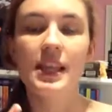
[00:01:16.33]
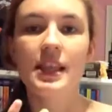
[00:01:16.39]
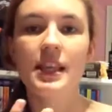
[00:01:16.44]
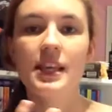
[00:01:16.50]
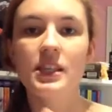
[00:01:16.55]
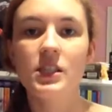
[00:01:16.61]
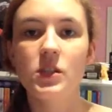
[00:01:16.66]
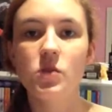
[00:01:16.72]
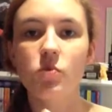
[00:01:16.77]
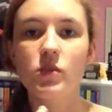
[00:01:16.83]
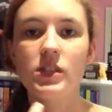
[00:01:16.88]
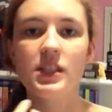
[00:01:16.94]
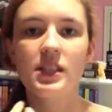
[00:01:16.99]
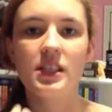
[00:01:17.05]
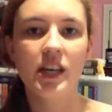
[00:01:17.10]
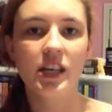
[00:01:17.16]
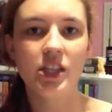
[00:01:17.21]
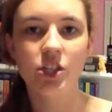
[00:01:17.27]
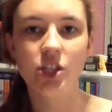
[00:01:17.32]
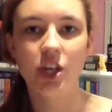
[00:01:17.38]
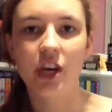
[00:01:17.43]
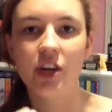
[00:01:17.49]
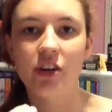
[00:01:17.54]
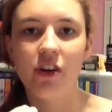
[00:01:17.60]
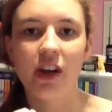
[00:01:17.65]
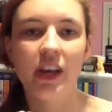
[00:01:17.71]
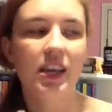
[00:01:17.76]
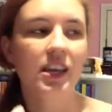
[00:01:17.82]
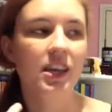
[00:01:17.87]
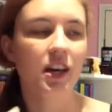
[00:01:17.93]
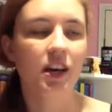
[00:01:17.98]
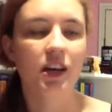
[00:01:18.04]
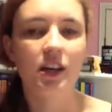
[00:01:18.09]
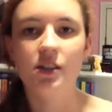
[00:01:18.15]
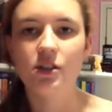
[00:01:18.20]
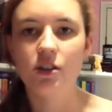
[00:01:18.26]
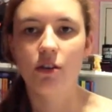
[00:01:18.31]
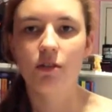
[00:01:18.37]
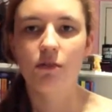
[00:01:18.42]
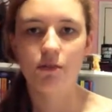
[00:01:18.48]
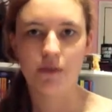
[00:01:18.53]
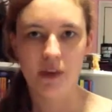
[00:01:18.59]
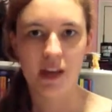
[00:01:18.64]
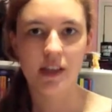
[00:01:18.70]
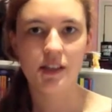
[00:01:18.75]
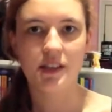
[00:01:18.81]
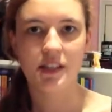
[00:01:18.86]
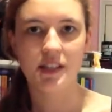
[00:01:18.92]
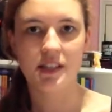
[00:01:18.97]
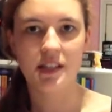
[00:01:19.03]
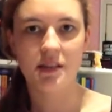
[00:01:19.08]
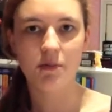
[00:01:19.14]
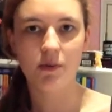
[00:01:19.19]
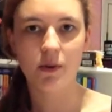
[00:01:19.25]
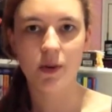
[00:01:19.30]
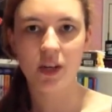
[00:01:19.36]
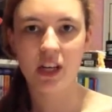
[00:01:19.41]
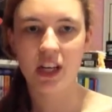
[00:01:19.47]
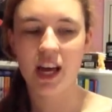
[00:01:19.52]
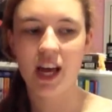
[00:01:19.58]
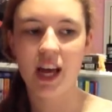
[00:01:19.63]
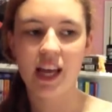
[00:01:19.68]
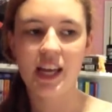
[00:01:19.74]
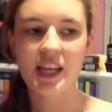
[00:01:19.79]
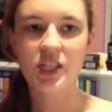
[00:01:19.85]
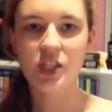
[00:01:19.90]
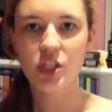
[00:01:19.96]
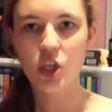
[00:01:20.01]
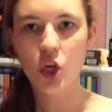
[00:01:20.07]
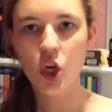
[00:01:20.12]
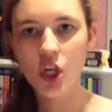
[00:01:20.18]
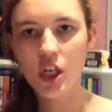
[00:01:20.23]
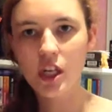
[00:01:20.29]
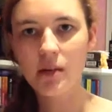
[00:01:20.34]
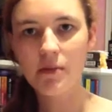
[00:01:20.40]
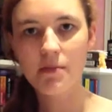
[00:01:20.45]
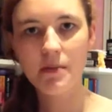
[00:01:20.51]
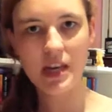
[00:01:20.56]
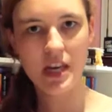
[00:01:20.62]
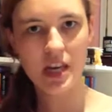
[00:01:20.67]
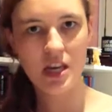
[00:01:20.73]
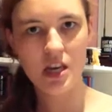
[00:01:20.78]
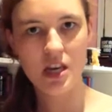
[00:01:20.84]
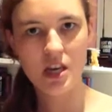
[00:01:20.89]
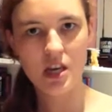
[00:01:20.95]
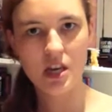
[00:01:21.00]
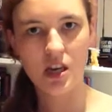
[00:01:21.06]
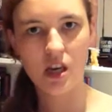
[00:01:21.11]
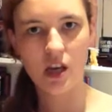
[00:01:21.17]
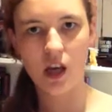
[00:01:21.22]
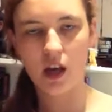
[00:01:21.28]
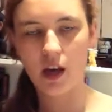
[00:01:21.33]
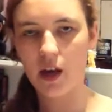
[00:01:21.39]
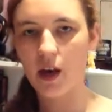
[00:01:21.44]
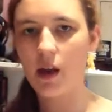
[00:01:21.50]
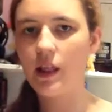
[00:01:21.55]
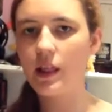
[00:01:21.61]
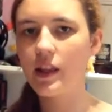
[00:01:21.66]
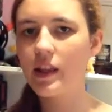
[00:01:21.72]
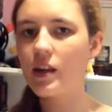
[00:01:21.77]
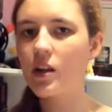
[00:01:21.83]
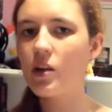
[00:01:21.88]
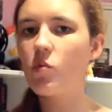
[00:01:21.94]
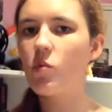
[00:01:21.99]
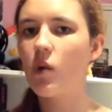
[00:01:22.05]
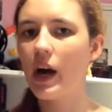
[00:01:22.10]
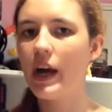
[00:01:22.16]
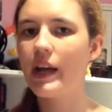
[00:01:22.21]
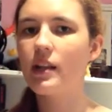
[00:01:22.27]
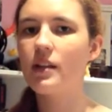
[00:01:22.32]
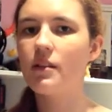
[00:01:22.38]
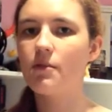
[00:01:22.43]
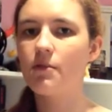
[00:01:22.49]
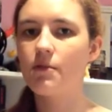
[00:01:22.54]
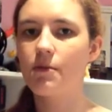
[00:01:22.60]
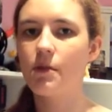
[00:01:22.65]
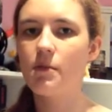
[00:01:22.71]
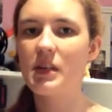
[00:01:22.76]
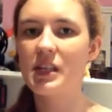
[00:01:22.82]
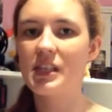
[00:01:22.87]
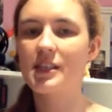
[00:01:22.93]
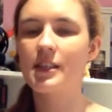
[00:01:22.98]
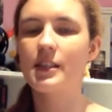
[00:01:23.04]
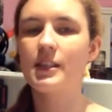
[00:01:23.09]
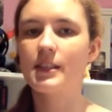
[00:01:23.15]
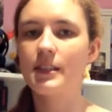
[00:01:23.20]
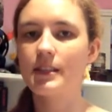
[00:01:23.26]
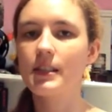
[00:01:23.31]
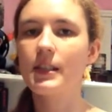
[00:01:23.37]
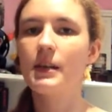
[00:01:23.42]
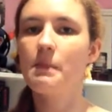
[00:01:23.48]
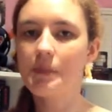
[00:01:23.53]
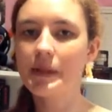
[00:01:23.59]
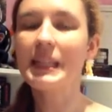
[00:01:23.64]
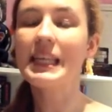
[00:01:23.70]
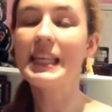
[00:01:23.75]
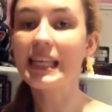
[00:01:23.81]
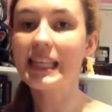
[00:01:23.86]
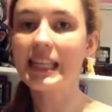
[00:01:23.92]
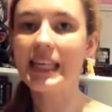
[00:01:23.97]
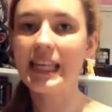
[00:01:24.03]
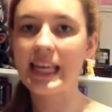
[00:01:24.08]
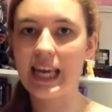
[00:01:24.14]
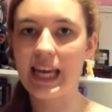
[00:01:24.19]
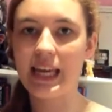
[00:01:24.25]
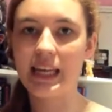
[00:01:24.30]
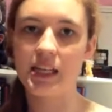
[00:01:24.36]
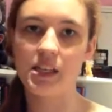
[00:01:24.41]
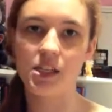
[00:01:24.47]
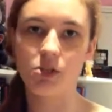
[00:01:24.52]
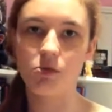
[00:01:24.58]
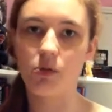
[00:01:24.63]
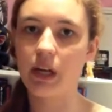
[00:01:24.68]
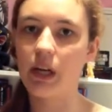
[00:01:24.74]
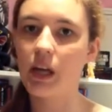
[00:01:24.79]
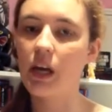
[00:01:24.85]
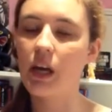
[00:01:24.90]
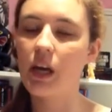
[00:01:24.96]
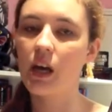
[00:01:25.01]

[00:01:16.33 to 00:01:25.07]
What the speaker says: This was such a great young adult fantasy book. It took me a little while for me to completely get into it.